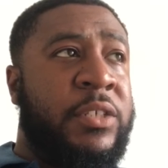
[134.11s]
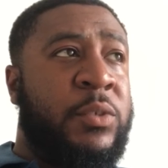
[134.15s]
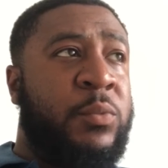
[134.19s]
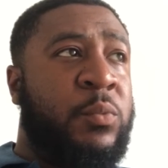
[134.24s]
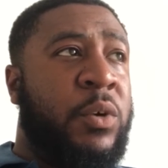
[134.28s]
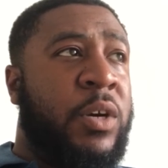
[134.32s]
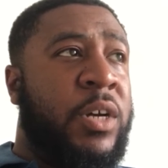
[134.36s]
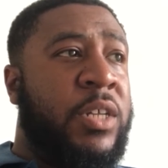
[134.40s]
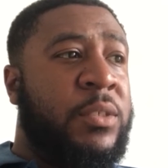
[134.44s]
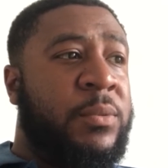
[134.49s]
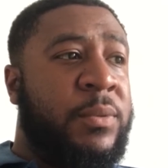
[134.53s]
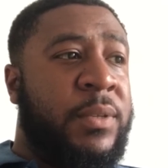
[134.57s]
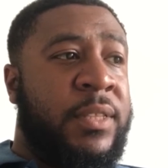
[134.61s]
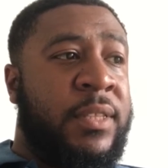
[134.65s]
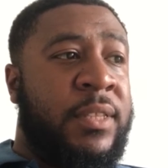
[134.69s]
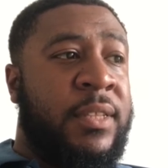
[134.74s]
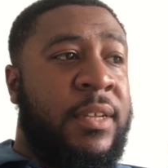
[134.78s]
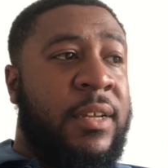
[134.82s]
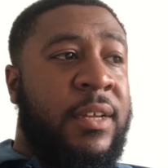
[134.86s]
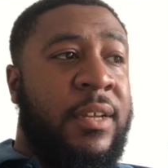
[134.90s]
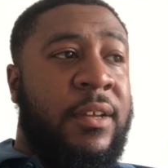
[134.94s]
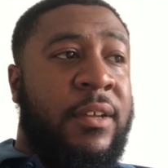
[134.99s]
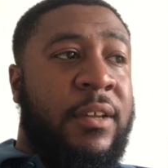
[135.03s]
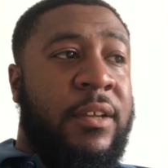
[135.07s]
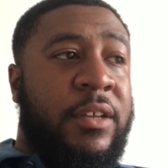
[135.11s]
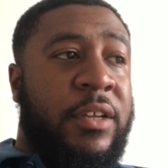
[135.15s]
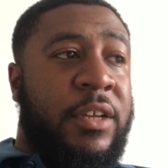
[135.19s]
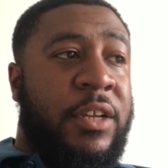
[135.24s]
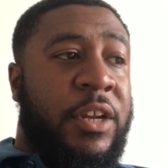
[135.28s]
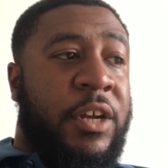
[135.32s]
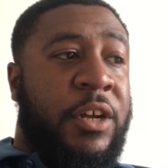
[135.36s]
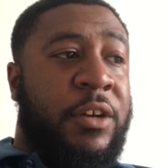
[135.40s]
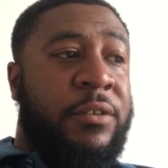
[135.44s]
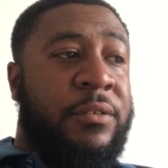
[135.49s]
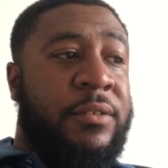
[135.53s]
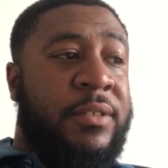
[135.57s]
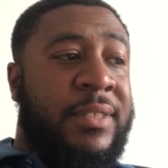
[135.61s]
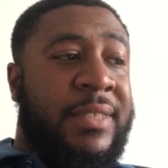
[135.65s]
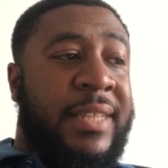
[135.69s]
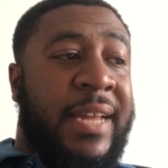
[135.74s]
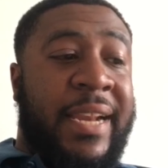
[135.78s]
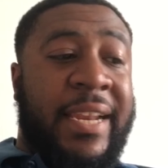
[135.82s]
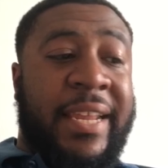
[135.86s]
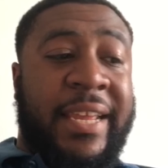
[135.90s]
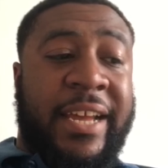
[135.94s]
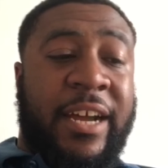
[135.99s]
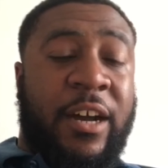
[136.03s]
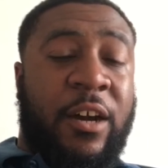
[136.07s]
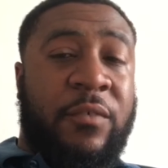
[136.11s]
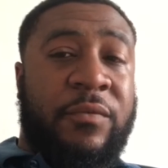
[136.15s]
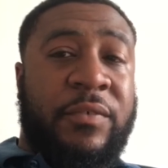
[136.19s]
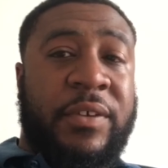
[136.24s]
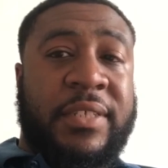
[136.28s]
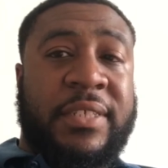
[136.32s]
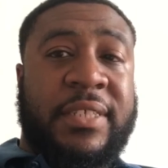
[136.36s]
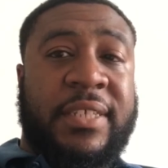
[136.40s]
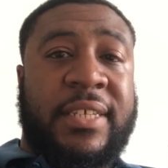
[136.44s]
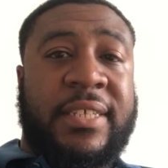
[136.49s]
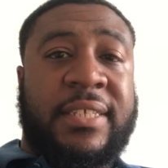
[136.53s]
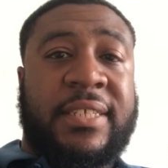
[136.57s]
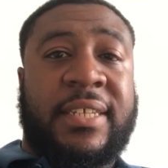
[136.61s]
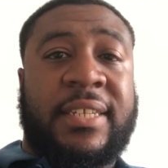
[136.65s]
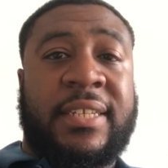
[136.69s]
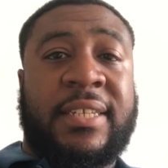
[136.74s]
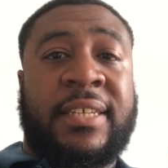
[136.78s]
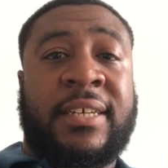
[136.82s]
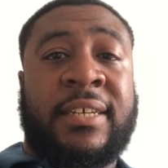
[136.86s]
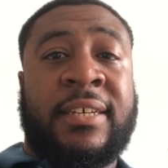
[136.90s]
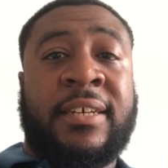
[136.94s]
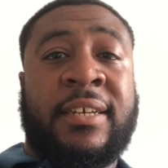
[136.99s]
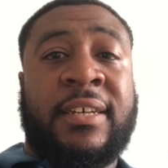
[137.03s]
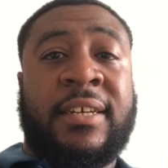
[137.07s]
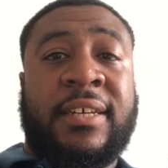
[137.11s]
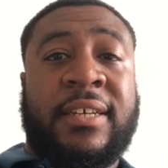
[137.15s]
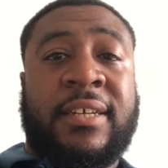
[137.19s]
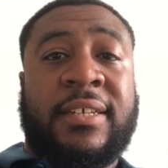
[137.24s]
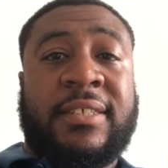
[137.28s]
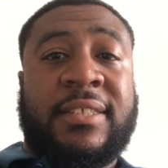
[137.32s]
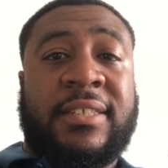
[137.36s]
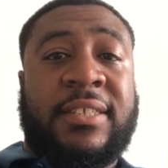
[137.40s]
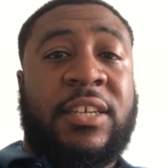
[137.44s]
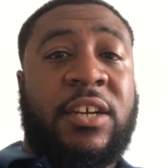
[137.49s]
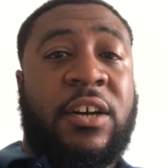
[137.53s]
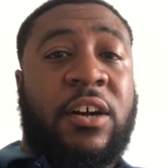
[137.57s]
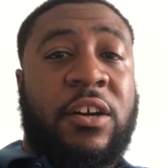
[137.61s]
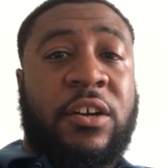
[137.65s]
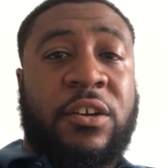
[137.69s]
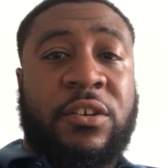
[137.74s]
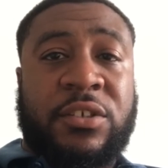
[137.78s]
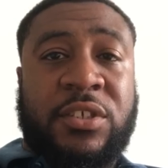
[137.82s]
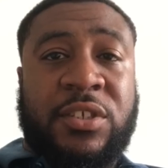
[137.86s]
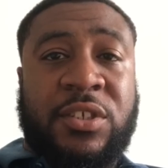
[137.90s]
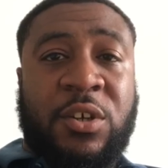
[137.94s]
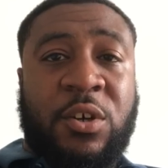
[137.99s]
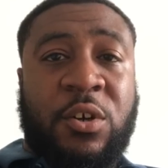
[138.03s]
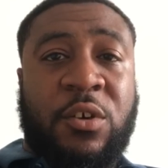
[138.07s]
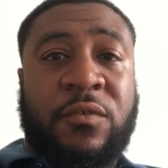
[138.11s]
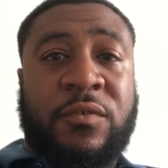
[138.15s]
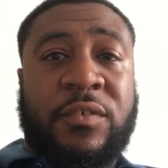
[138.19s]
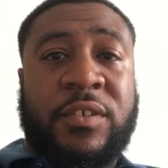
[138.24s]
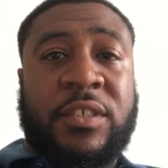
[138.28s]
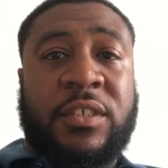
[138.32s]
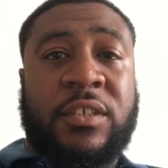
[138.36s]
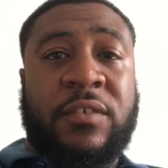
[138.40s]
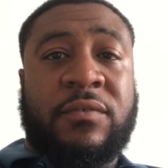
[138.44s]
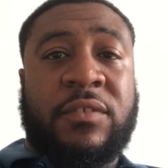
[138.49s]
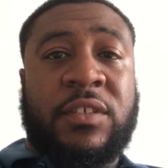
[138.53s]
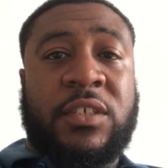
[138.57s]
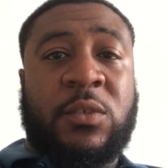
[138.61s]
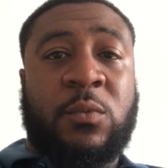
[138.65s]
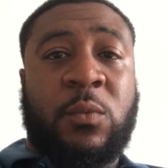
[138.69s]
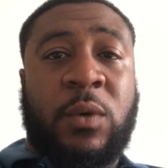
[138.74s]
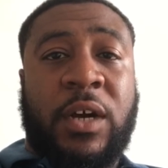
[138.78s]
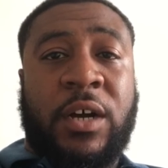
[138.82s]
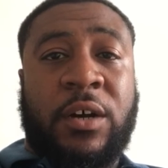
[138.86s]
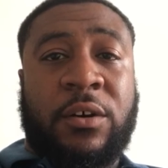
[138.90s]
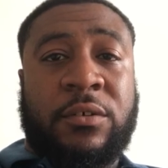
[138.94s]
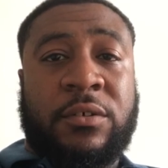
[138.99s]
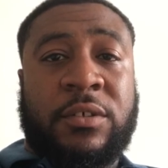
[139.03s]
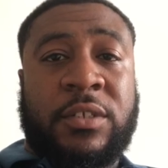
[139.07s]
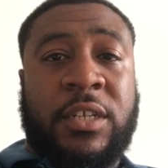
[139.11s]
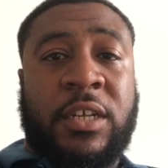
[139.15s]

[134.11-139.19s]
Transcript: He's worked with, you know, the Dani Alveses and the Thiago Silvas of this world,